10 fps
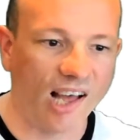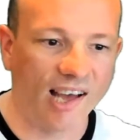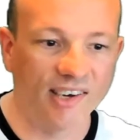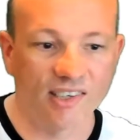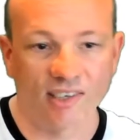
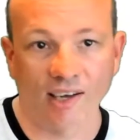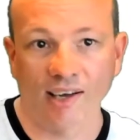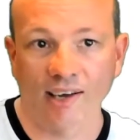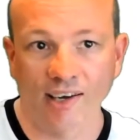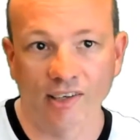8
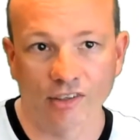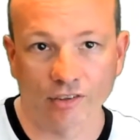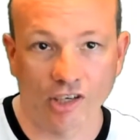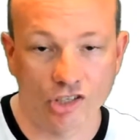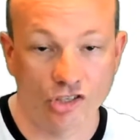
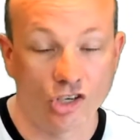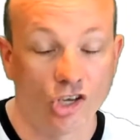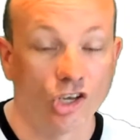interactions.